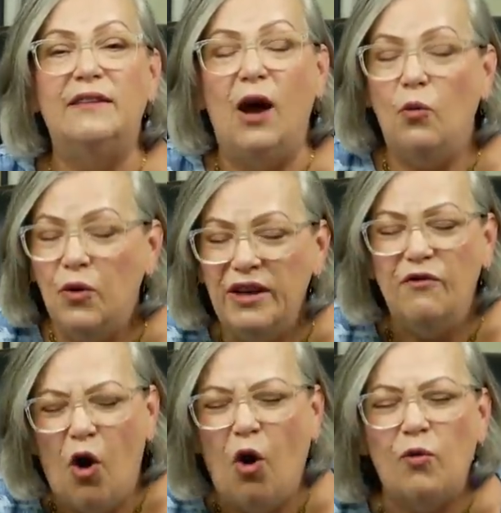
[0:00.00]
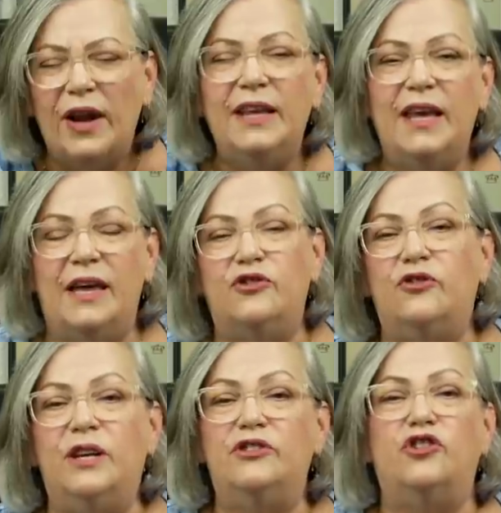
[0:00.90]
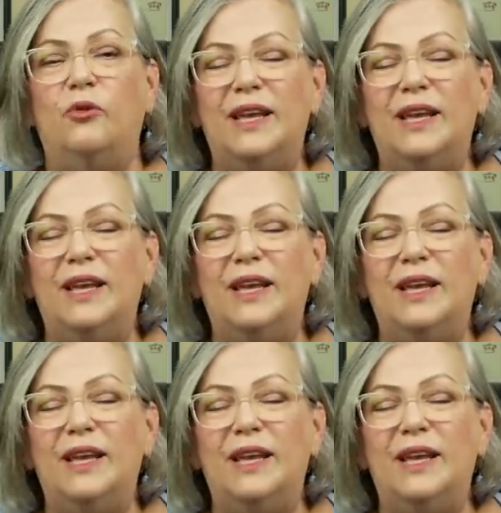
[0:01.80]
that we've already entered into.